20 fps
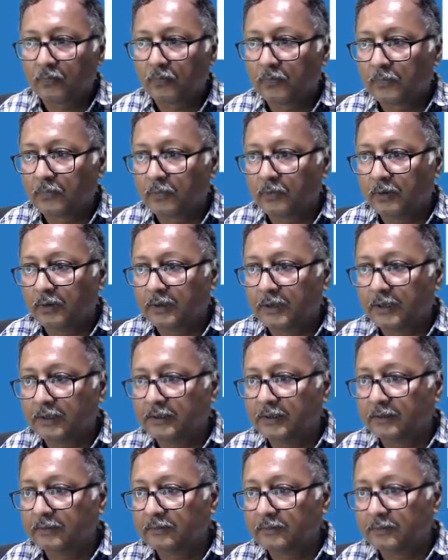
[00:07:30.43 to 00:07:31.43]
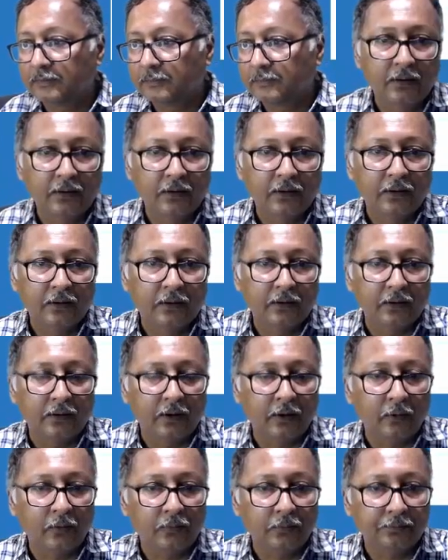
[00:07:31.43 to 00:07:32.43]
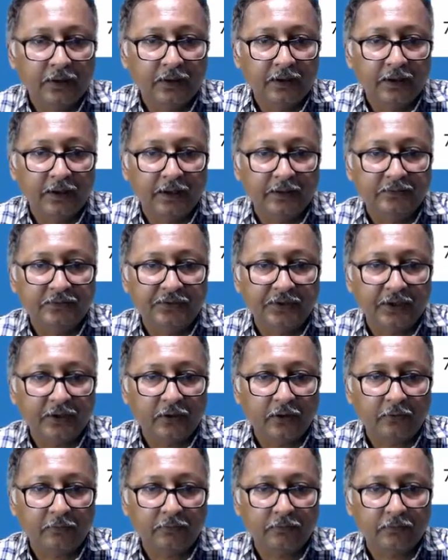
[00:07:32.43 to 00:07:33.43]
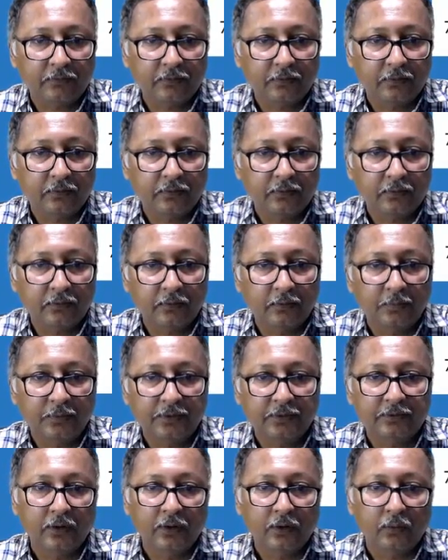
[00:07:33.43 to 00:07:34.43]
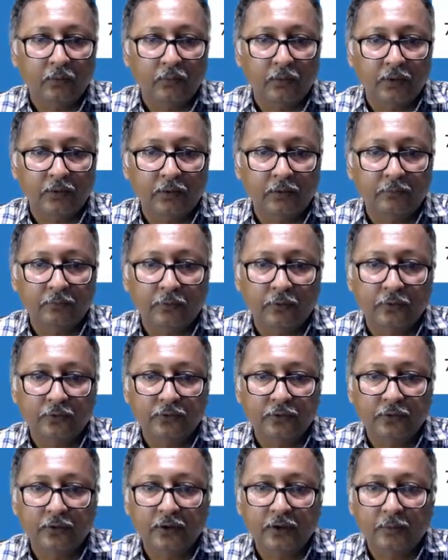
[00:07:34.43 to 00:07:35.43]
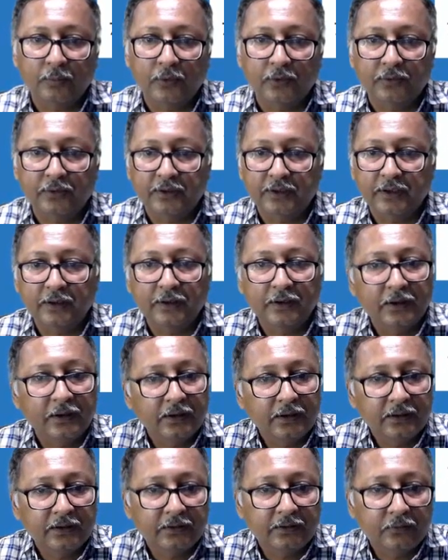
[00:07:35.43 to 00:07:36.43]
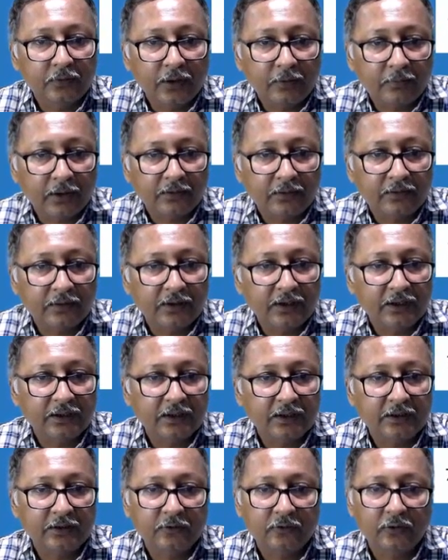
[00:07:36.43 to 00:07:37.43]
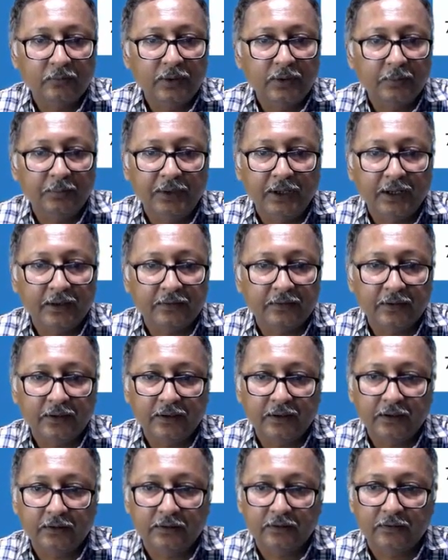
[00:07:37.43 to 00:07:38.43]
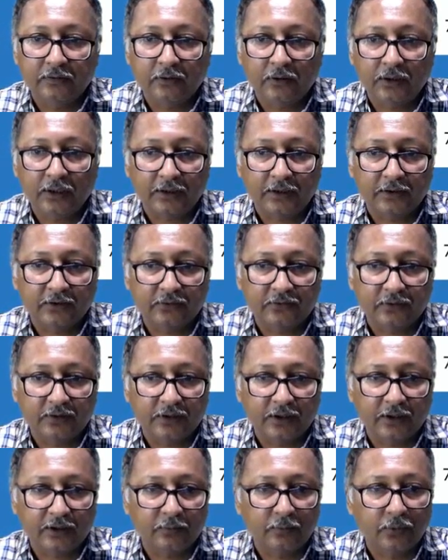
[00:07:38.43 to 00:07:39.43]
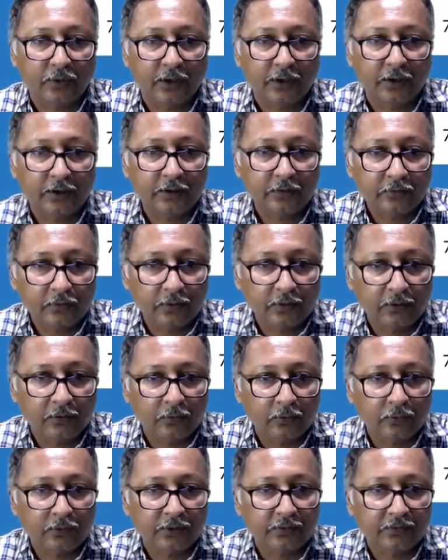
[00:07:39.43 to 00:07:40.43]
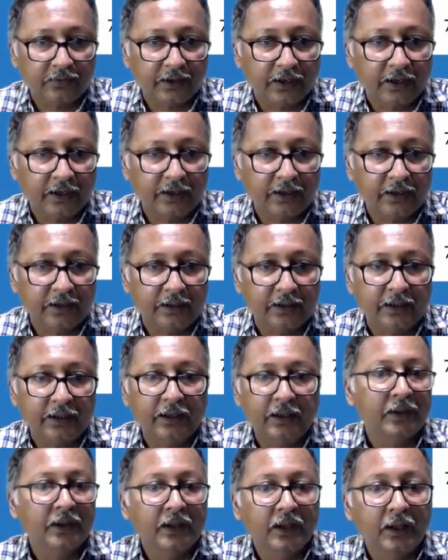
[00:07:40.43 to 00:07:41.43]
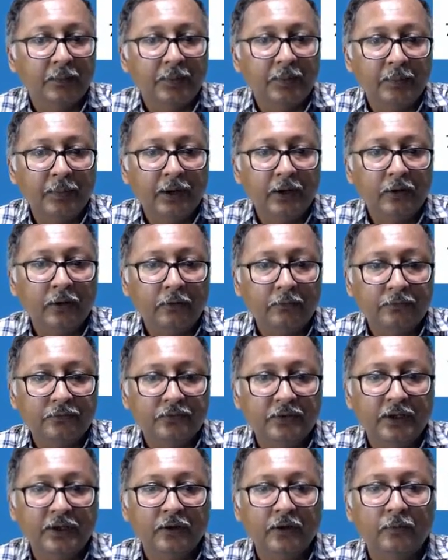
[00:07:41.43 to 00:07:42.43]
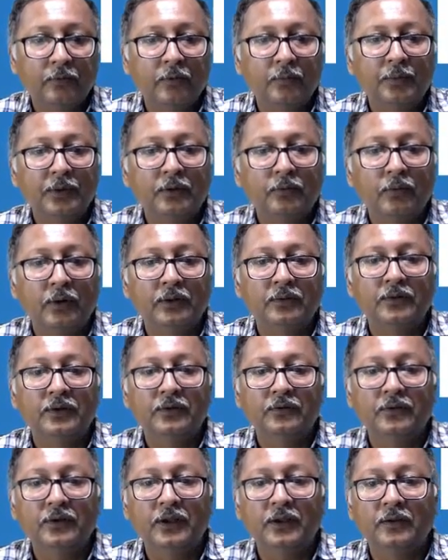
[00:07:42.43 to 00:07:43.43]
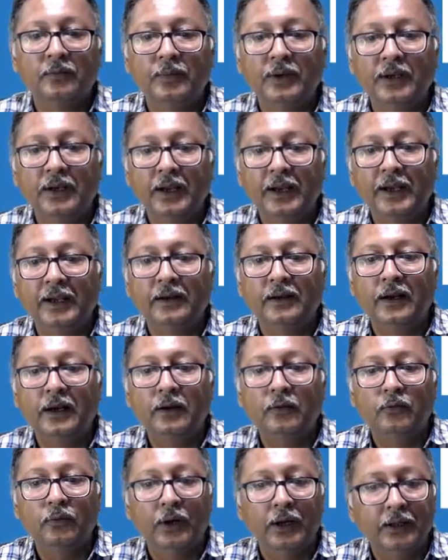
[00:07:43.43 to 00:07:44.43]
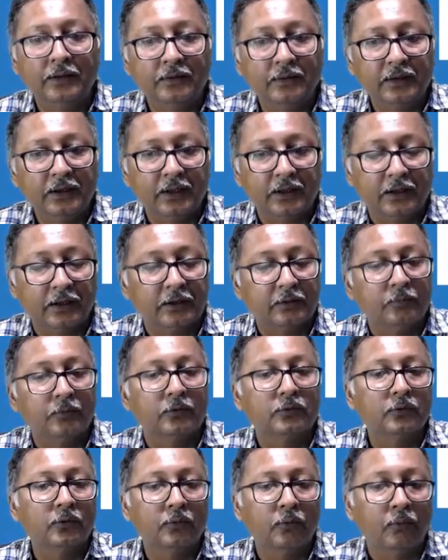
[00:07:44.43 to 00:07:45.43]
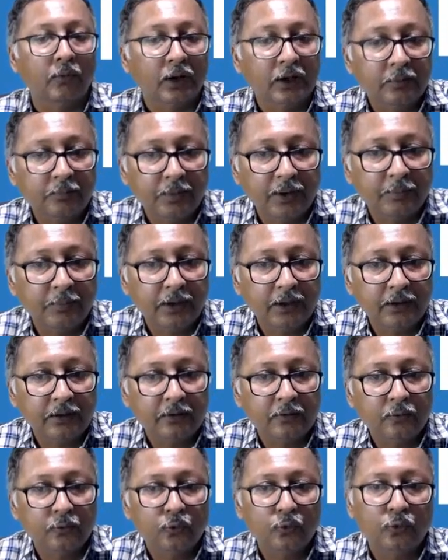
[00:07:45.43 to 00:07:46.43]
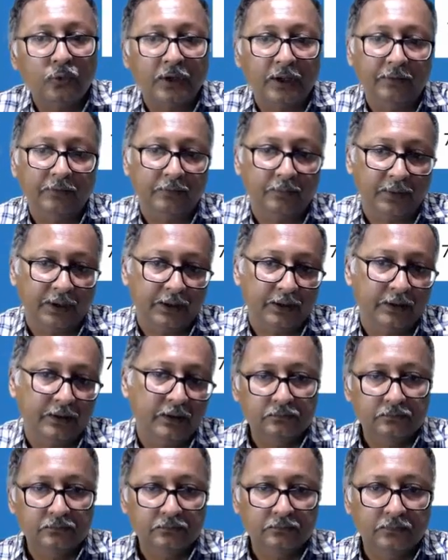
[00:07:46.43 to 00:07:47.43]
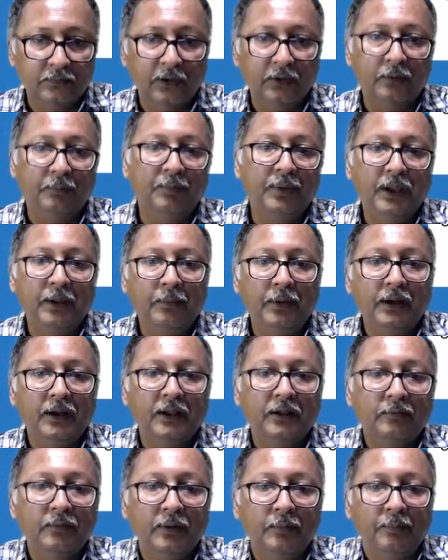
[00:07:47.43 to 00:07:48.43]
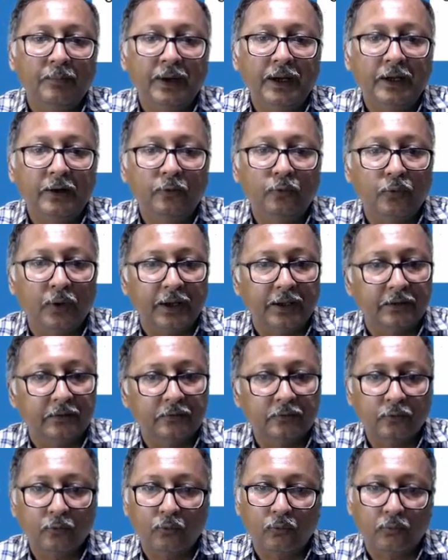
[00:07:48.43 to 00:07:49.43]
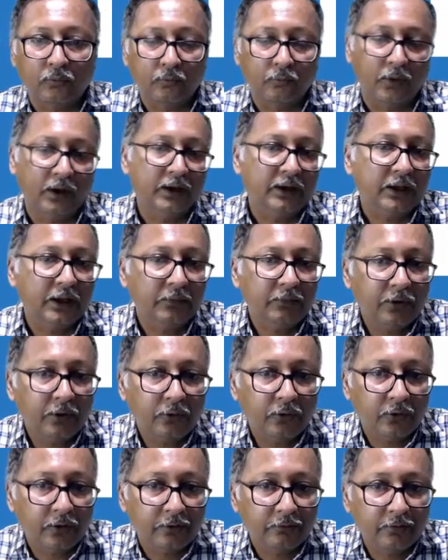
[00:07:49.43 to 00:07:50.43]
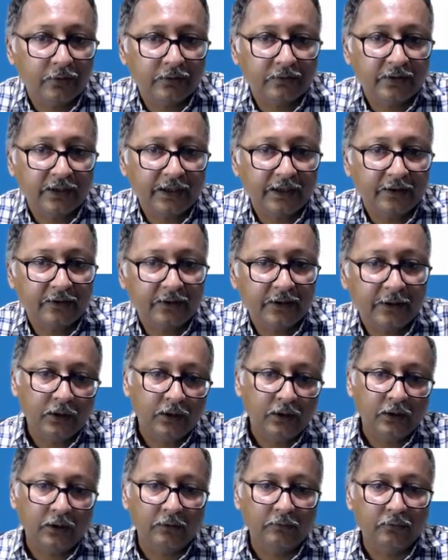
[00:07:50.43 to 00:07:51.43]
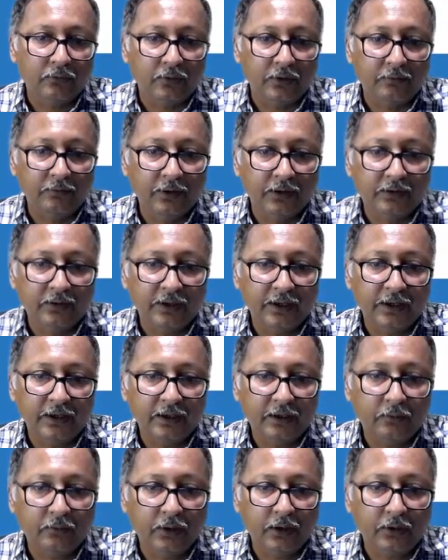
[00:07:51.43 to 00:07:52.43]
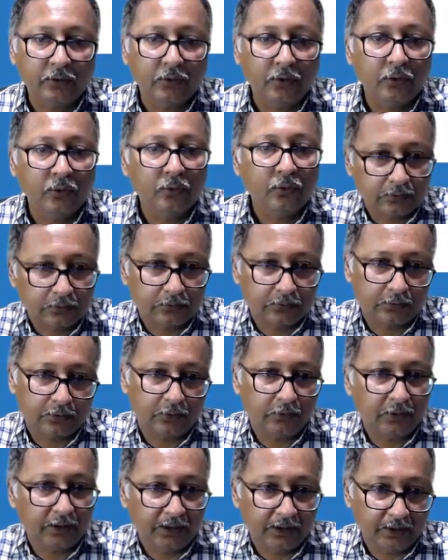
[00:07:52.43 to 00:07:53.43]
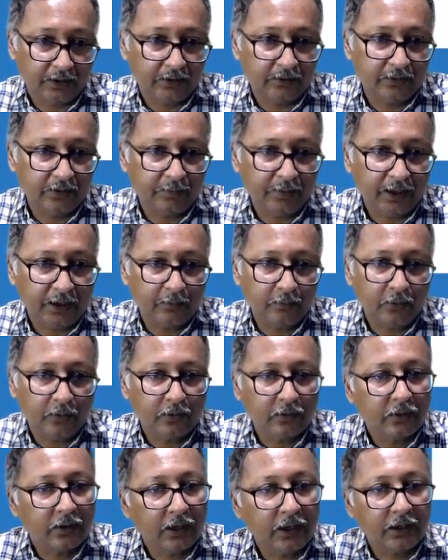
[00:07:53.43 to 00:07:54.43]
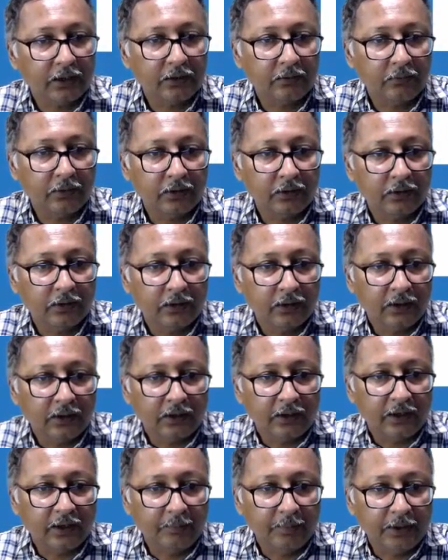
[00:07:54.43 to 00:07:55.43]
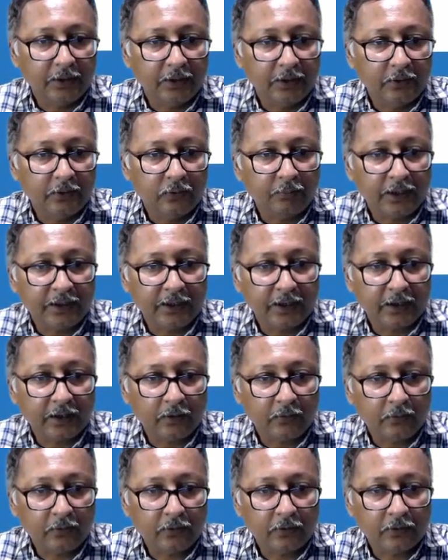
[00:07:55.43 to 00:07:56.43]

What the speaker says: We'll take this. Now a check of rupees 1140 deposited. This we have considered that this will be a BRS entry. This is not an adjusted cash book entry. So we'll go to the second entry. A payment of check of rupees 160 has been entered twice in the cash book. So one payment two times made. Now the payment has been made twice. So one time you have to reverse the entry. If you reverse the entry, what you will do? So you will increase the bank book and you will debit to party account.